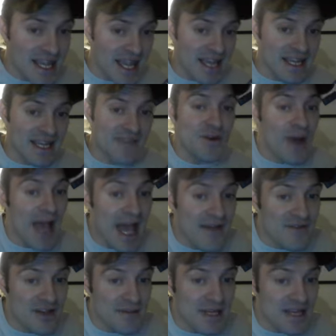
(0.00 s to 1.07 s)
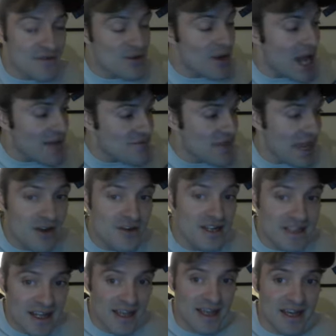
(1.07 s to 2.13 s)
if you have him, if you have the
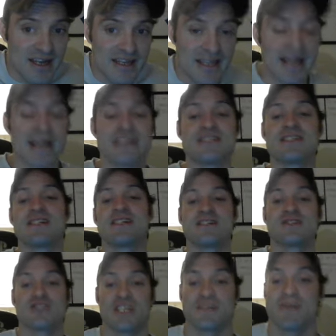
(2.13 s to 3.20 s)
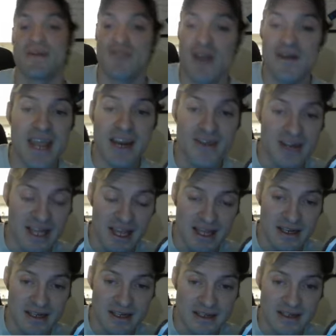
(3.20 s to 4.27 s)
Harridan, guys, trust me, if you have the
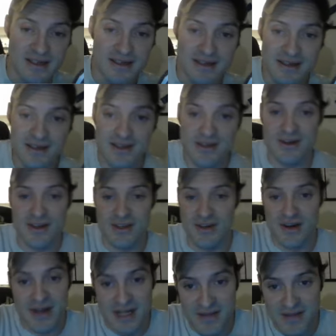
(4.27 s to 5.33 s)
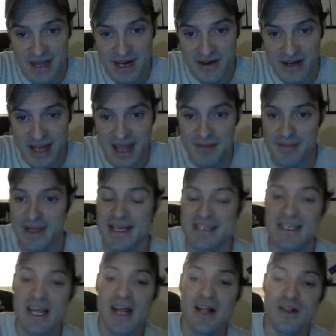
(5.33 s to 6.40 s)
Harridan, you're gonna love the Harridan
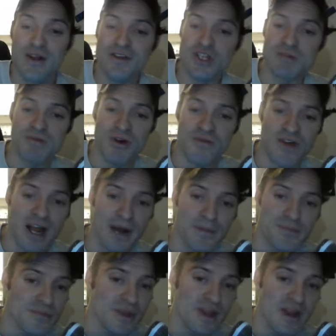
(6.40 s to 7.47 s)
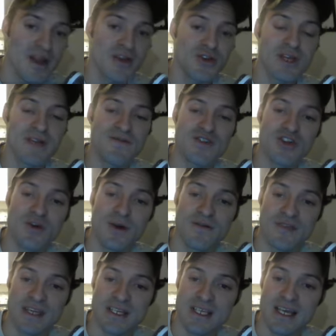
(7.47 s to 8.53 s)
because look at this profile. You can have two of
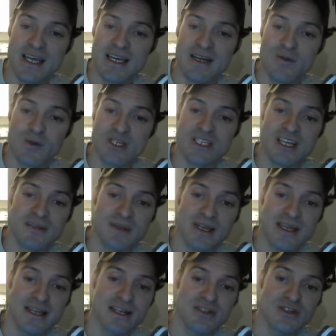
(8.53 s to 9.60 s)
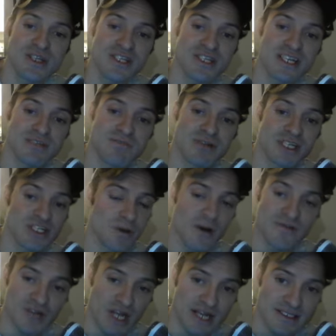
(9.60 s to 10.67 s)
these, which is gonna be 2d6 plus
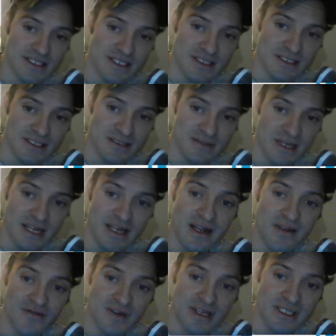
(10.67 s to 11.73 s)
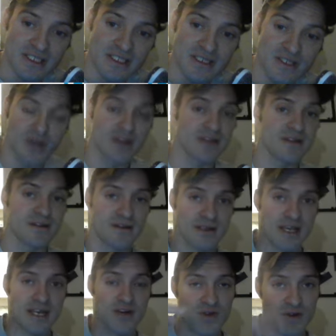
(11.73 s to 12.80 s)
12 shots. Hitting on threes, you can
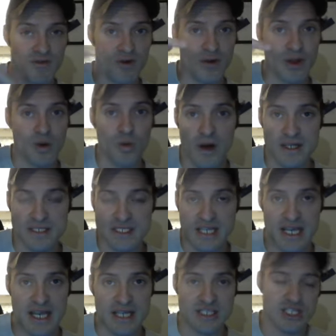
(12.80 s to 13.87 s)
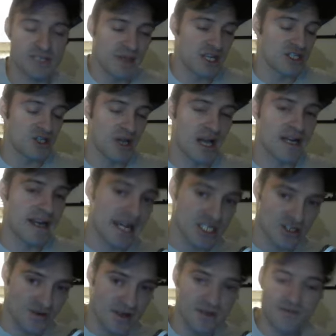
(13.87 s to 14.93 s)
get it re-rolling ones to hit just because you had an
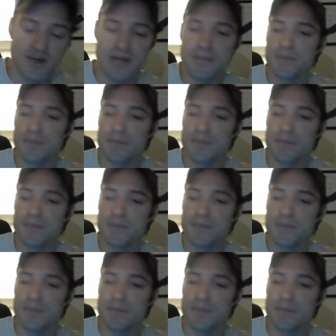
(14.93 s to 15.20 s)
X-Grin, right?